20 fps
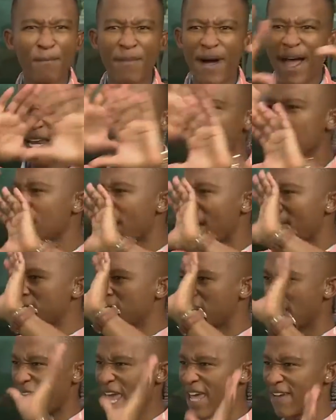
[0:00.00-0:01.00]
Mind
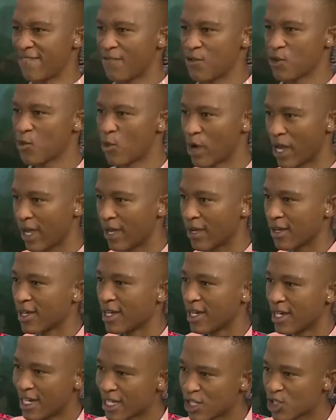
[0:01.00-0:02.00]
maps everywhere.
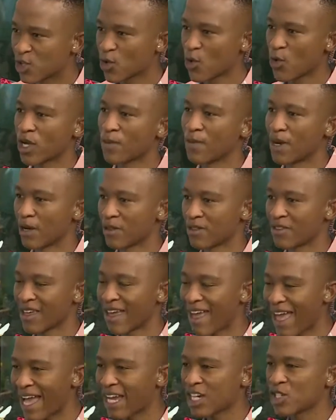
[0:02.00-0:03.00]
Let's talk about
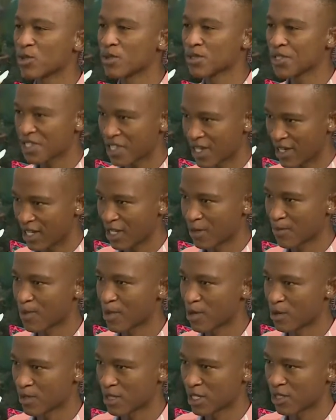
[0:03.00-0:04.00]
the actual studying
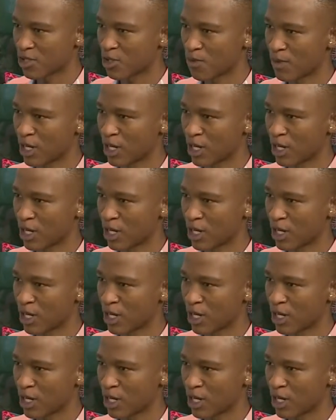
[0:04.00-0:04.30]
process